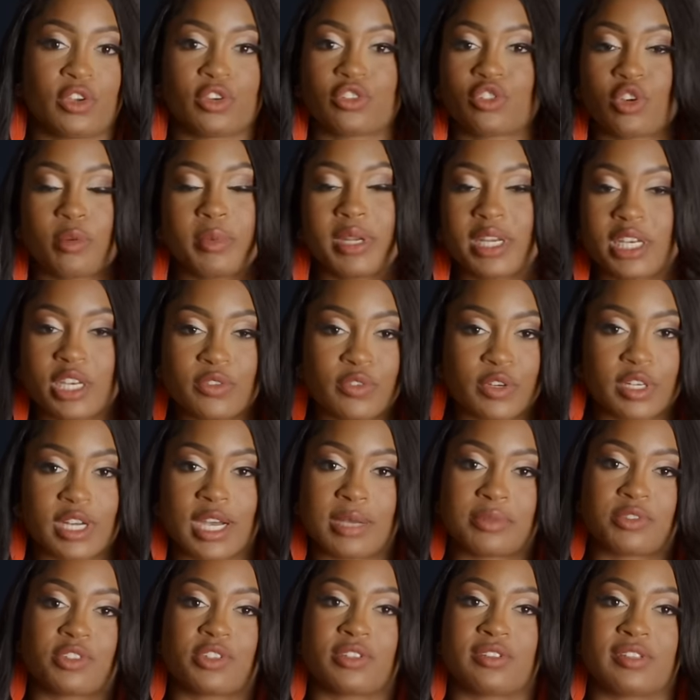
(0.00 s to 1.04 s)
There are so many different
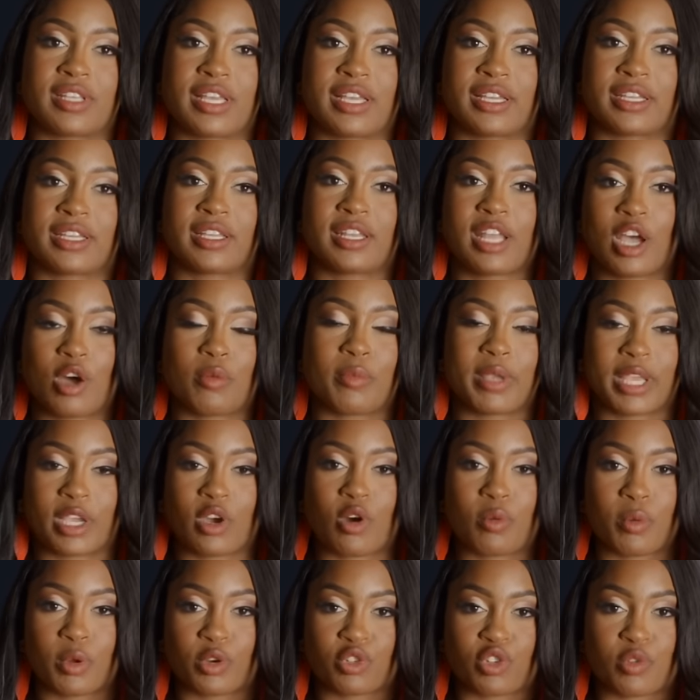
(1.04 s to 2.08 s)
options that can help make
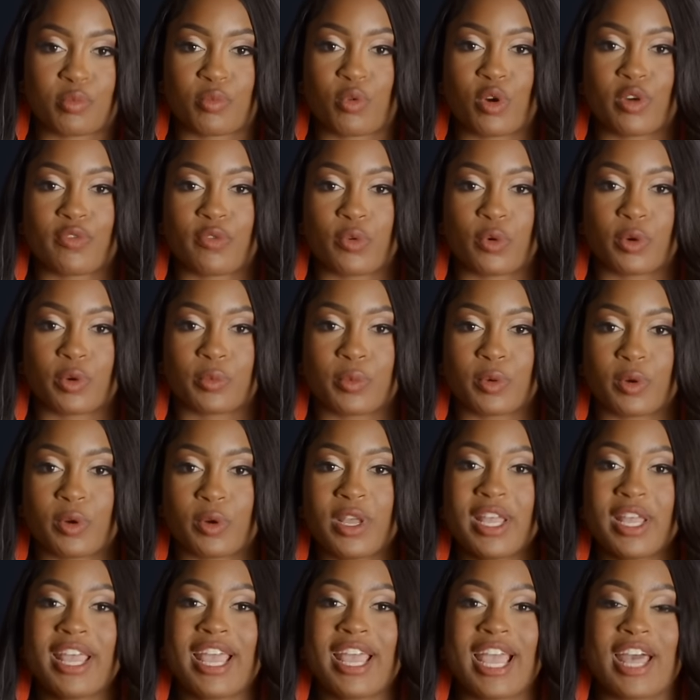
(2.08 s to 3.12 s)
homeownership more
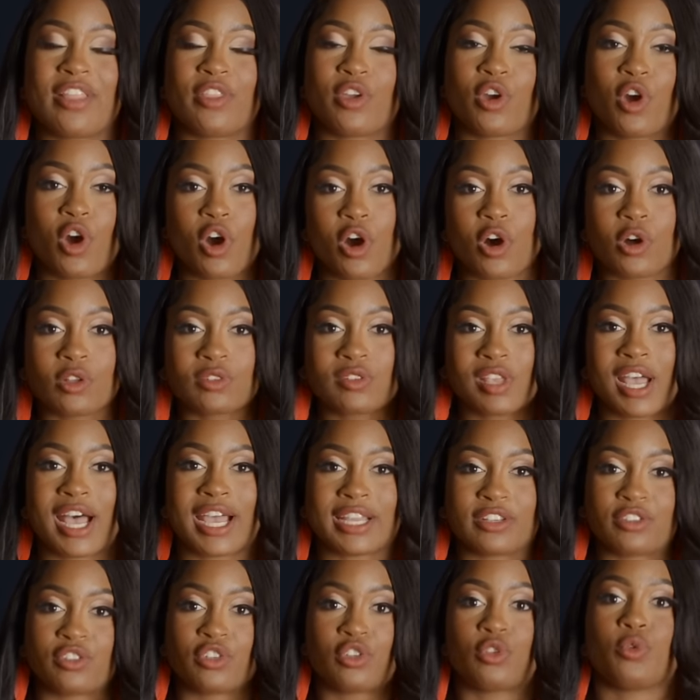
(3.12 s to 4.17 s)
affordable, and they're all
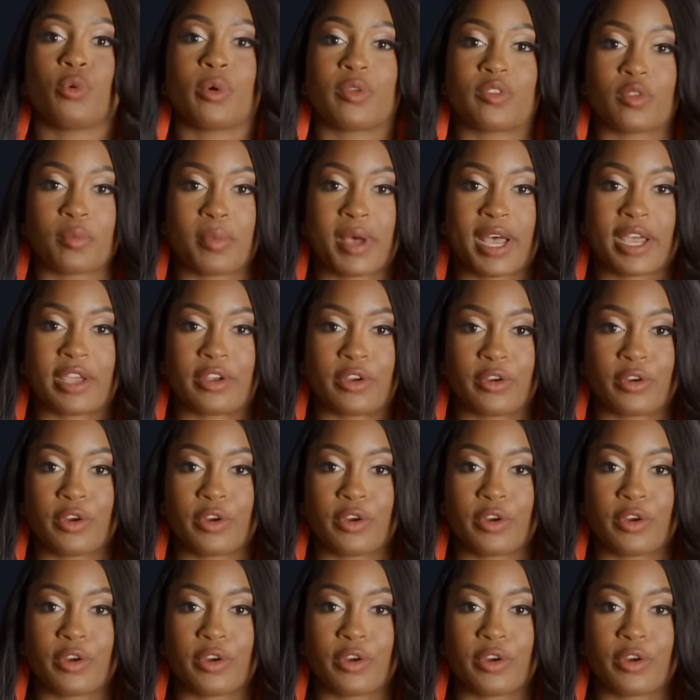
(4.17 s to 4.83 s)
tied to you as a buyer.